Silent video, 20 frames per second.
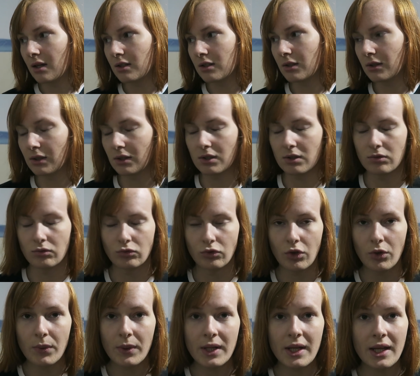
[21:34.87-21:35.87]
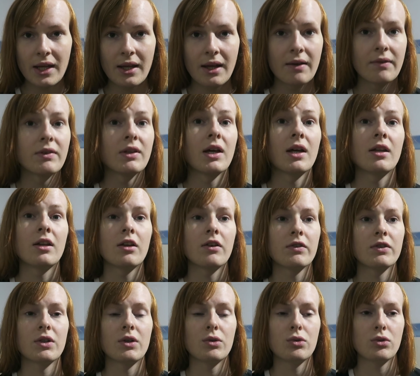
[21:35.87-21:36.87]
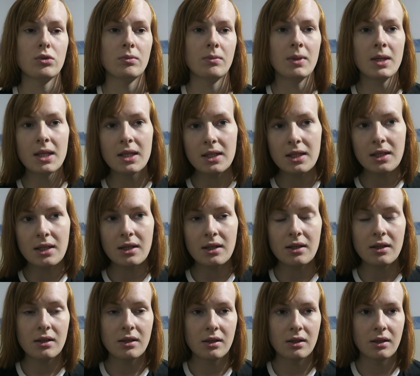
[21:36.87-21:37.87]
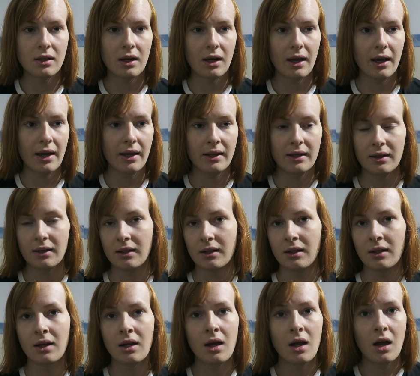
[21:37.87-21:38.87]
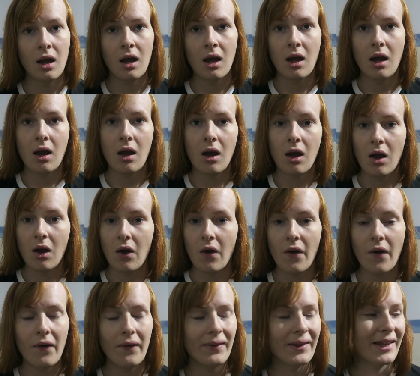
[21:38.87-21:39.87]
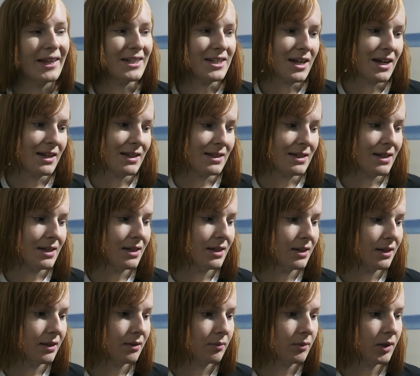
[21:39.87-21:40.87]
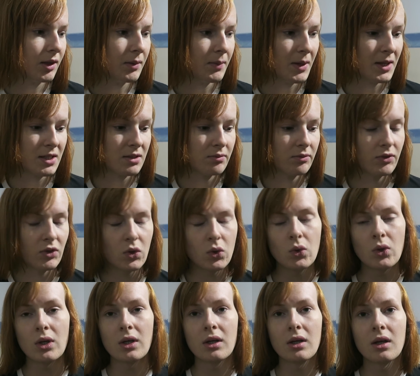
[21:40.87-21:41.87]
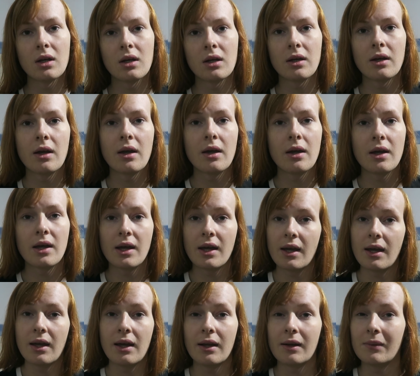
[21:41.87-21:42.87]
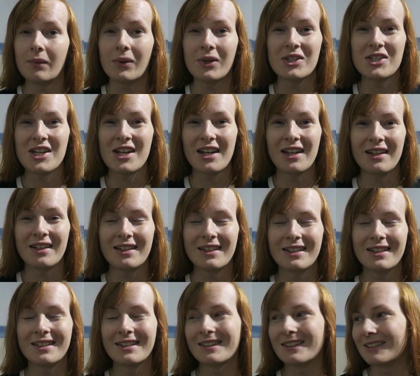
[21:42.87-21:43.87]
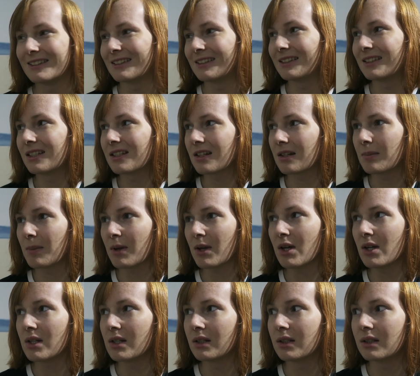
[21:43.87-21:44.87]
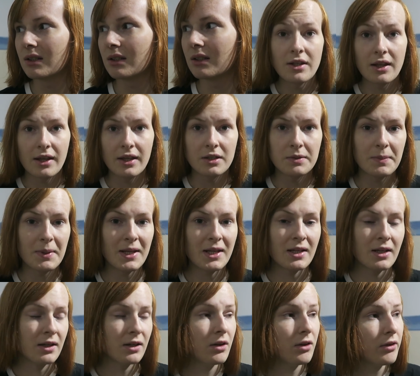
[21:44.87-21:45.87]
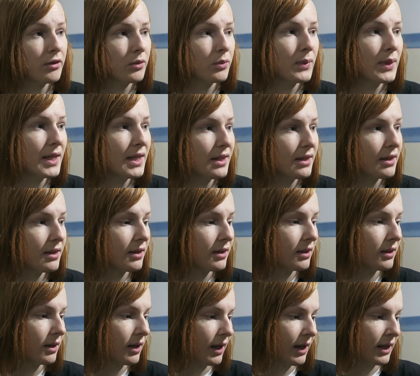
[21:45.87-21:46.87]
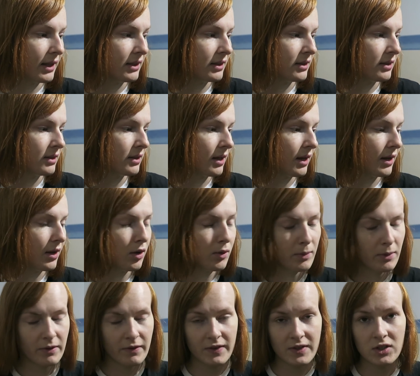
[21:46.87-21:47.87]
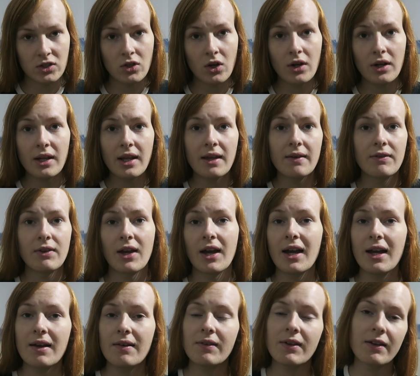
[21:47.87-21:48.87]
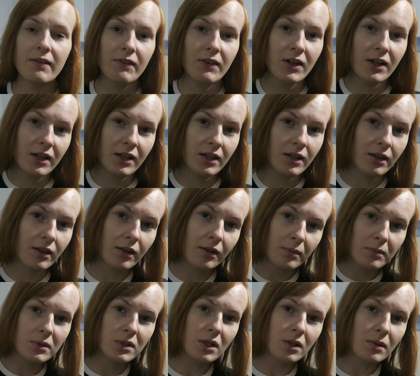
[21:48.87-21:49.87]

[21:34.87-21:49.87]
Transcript: so it doesn't ruin it. I've turned off social media and all that jazz. I'm going to make some food and watch it. It's going to be good. So that has been another week, and I hope you've enjoyed it. If you have, give it a thumbs